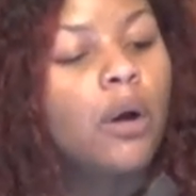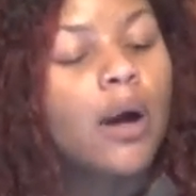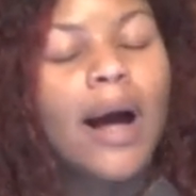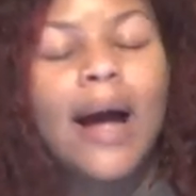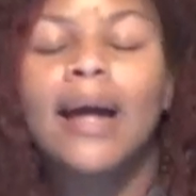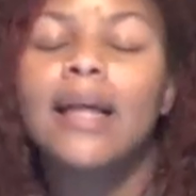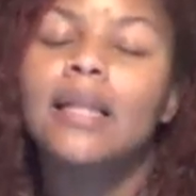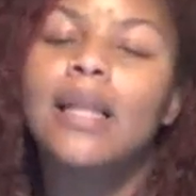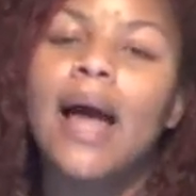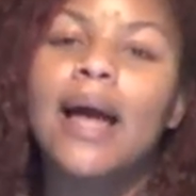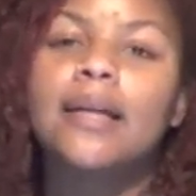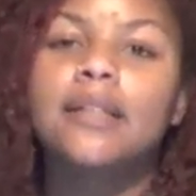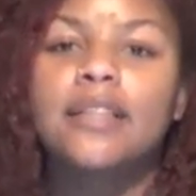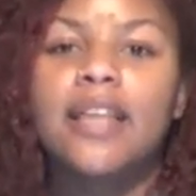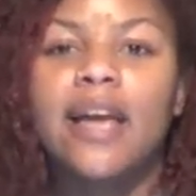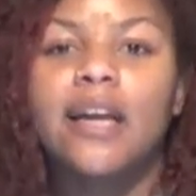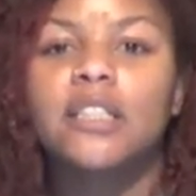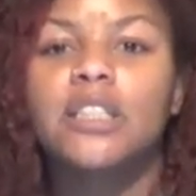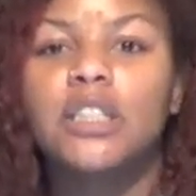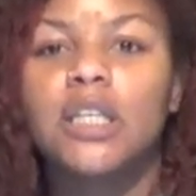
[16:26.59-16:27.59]
I ain't like
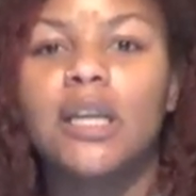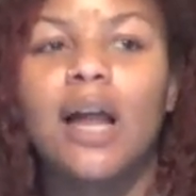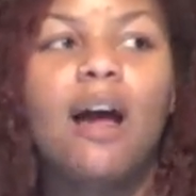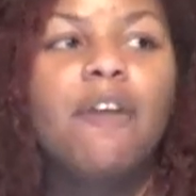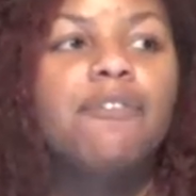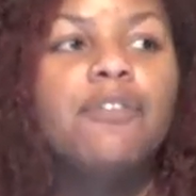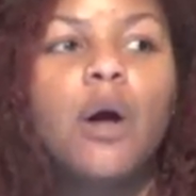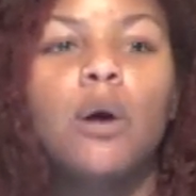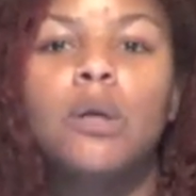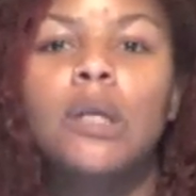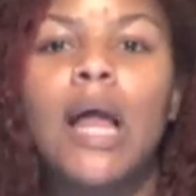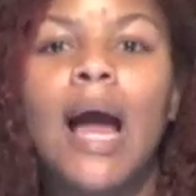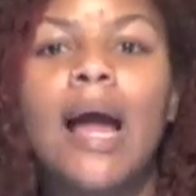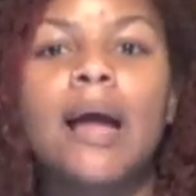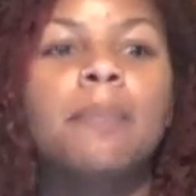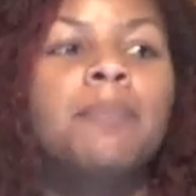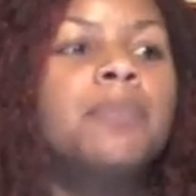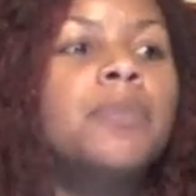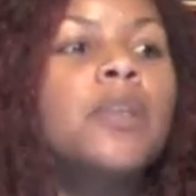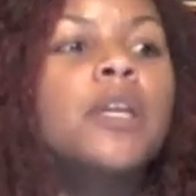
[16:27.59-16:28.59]
that shit. I felt
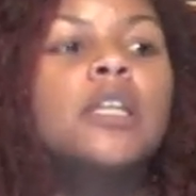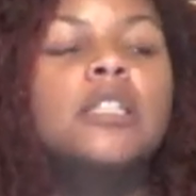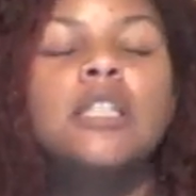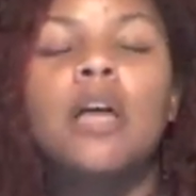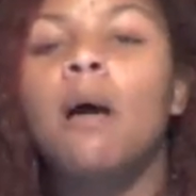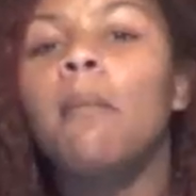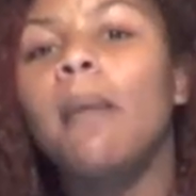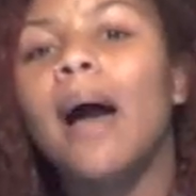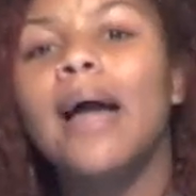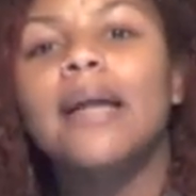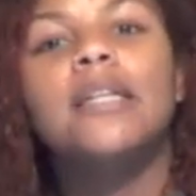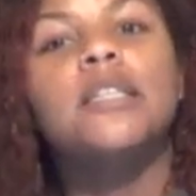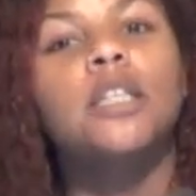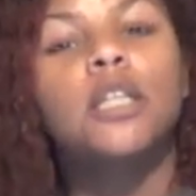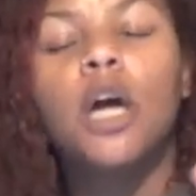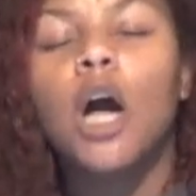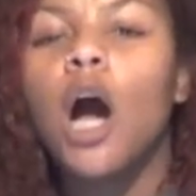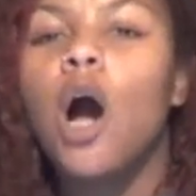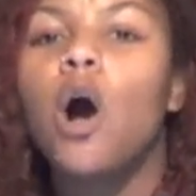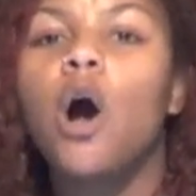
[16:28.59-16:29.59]
like somebody
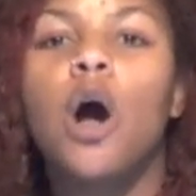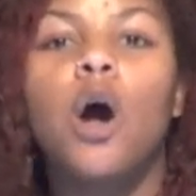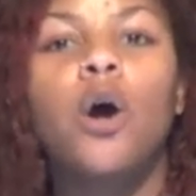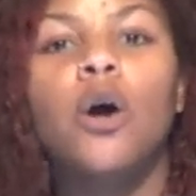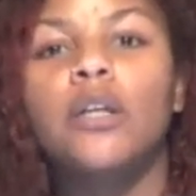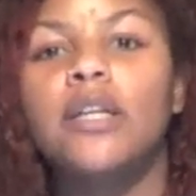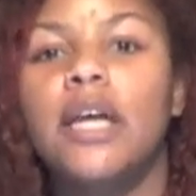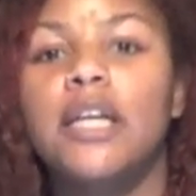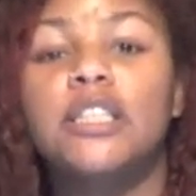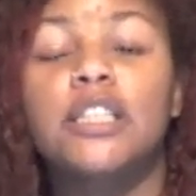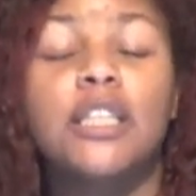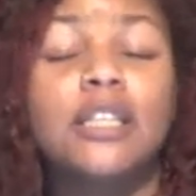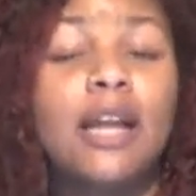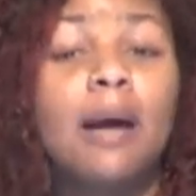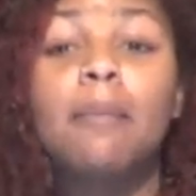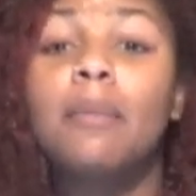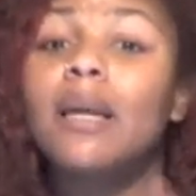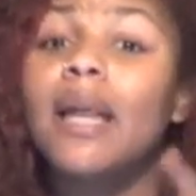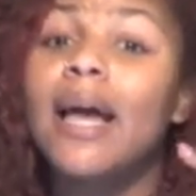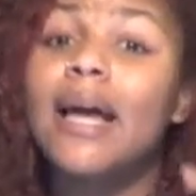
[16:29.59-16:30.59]
to call her on that shit, and
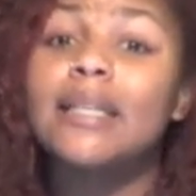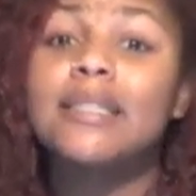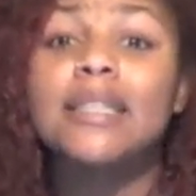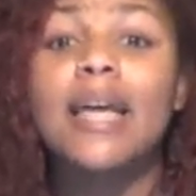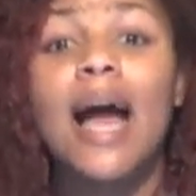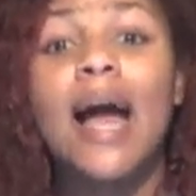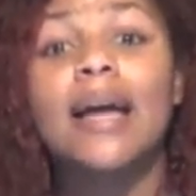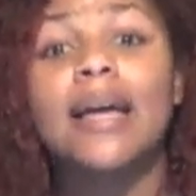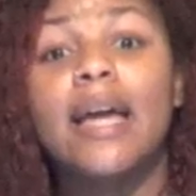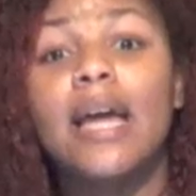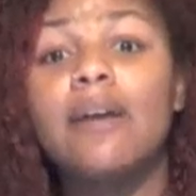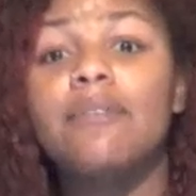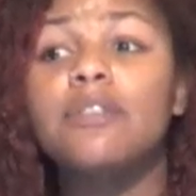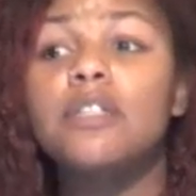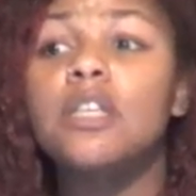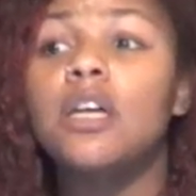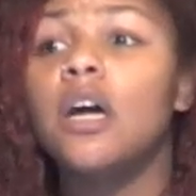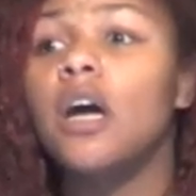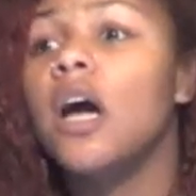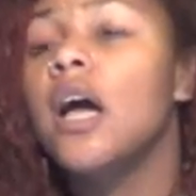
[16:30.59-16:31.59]
I'm glad Ty gave
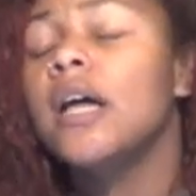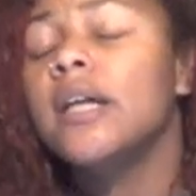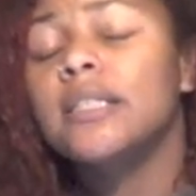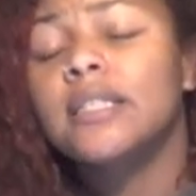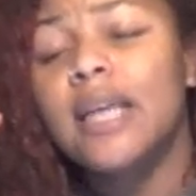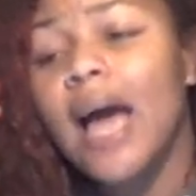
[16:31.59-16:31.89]
it to her.